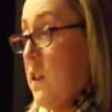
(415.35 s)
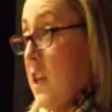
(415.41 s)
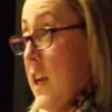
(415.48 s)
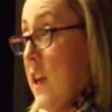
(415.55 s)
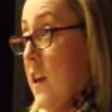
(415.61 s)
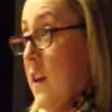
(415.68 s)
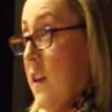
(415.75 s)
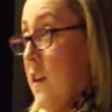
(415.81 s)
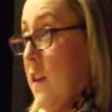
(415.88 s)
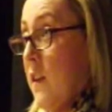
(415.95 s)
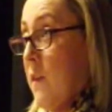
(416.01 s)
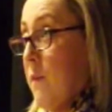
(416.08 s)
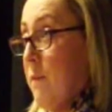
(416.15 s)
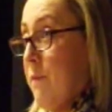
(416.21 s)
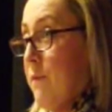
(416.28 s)

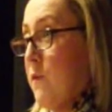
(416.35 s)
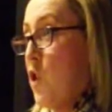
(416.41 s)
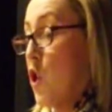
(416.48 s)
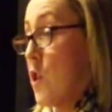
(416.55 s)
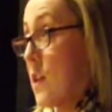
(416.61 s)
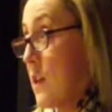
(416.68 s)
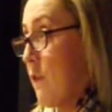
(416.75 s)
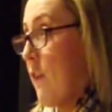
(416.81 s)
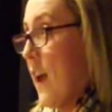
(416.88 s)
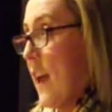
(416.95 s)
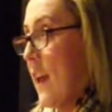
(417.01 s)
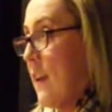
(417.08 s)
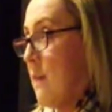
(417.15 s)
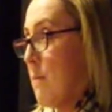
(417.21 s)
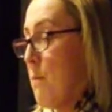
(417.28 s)
to
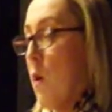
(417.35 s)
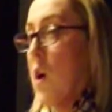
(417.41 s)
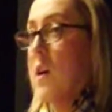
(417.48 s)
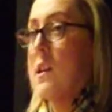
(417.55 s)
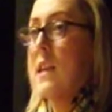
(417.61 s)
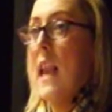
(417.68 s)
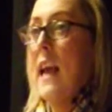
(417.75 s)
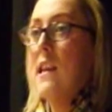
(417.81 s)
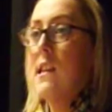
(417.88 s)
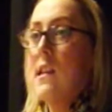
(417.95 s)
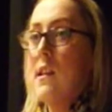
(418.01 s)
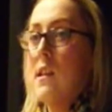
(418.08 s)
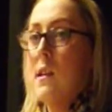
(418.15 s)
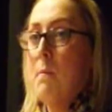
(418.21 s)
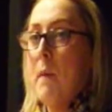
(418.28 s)
justify Martin's
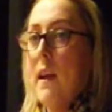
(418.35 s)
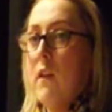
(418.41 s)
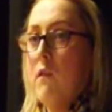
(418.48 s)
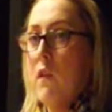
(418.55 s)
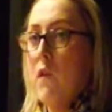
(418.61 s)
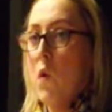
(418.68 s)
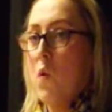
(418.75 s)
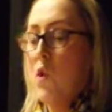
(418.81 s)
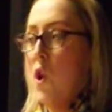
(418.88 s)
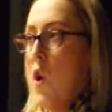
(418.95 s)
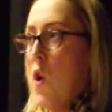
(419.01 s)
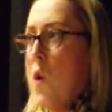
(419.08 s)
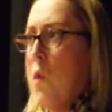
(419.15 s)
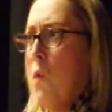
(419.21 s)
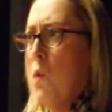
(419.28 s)
licence being revoked
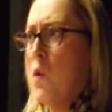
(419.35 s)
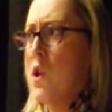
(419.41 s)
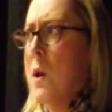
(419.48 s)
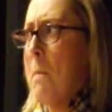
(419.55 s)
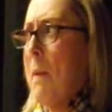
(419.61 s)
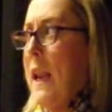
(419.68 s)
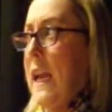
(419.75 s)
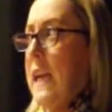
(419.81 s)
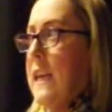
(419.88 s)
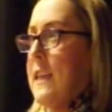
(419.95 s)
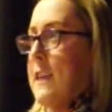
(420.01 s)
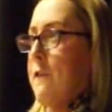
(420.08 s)
was completely